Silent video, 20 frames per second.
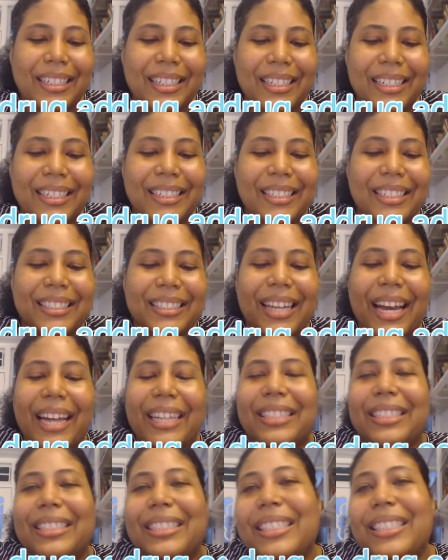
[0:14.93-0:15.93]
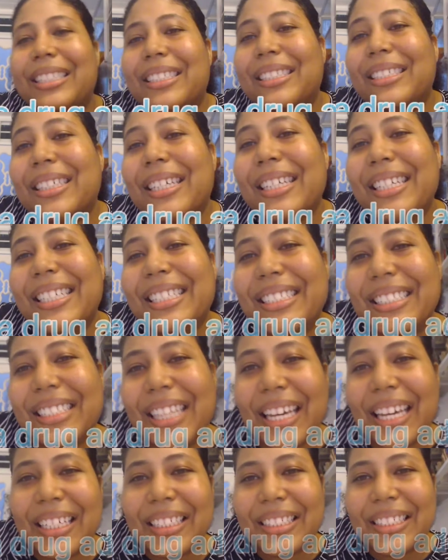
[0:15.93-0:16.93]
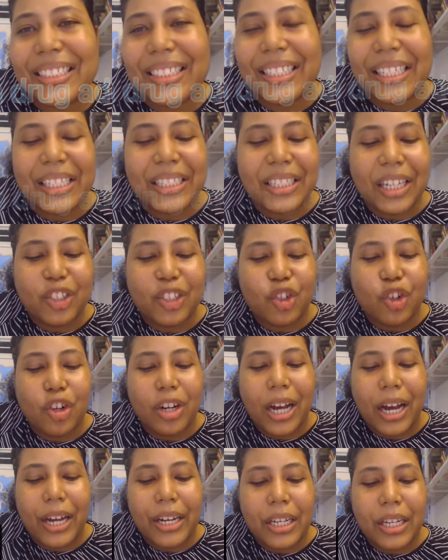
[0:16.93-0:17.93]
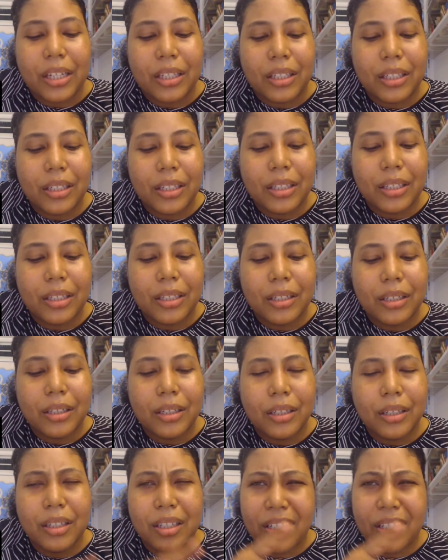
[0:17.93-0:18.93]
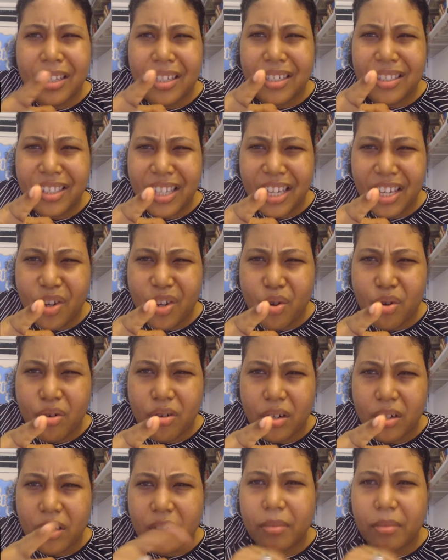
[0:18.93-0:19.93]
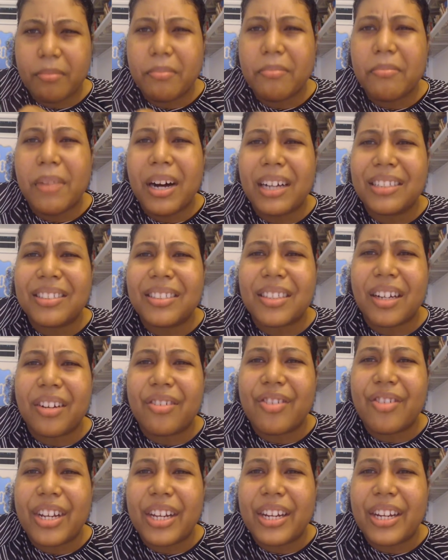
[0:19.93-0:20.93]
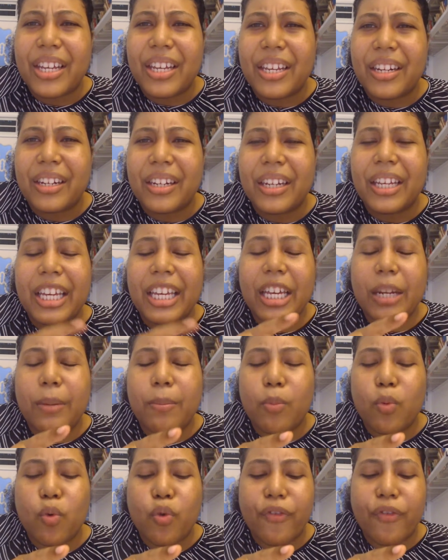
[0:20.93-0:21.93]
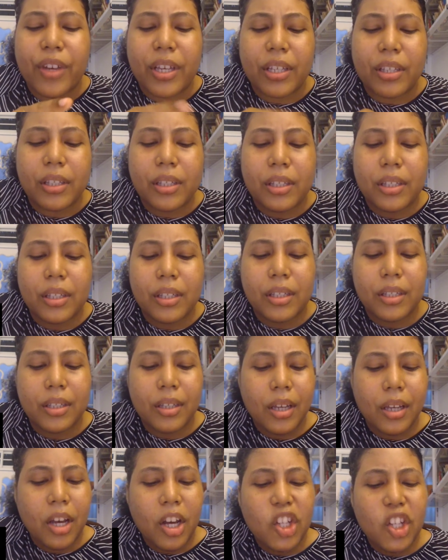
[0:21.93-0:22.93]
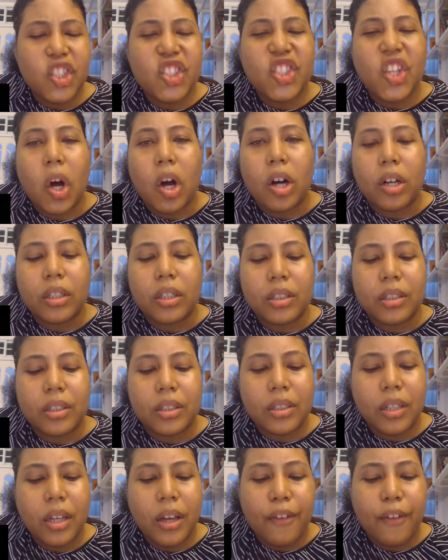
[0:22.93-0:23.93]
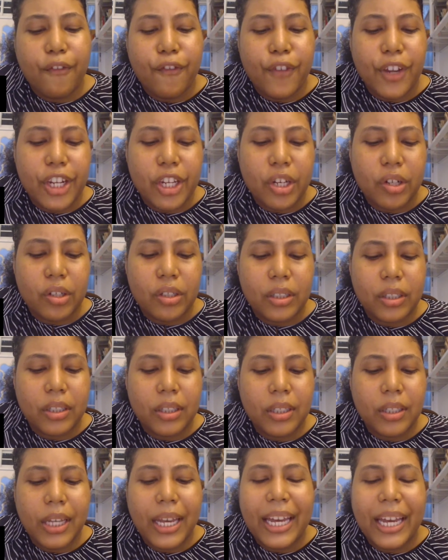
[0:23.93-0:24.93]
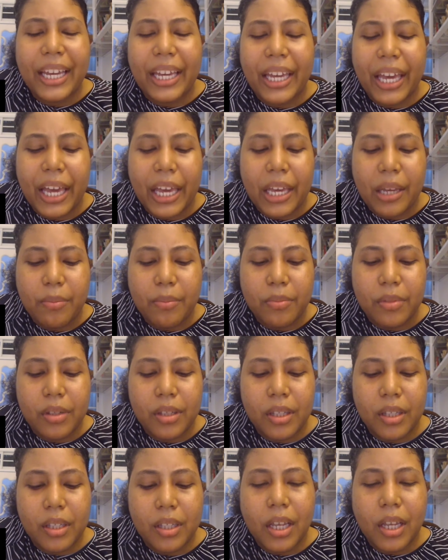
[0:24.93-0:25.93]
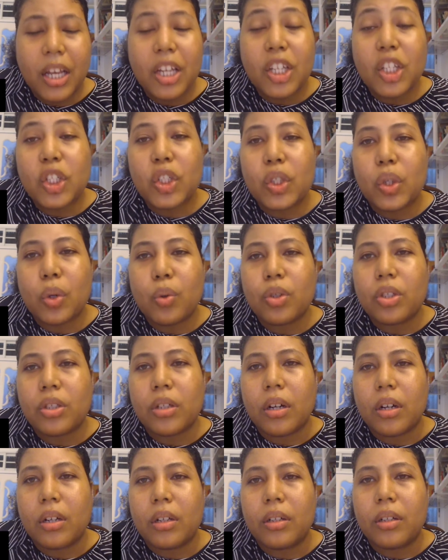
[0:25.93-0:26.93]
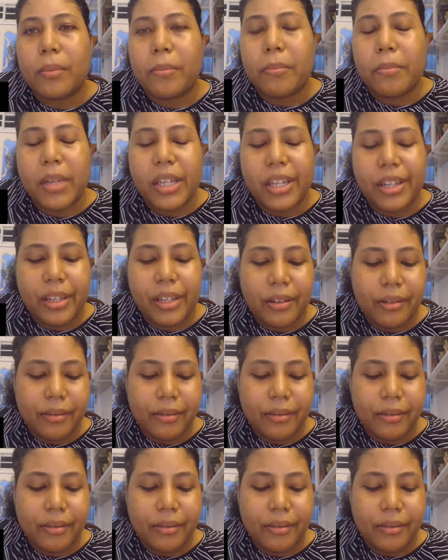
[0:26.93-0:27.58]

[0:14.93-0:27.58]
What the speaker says: The title is Sex is a Drug Addict. See you masquerading in movies, songs, videos, games, social media.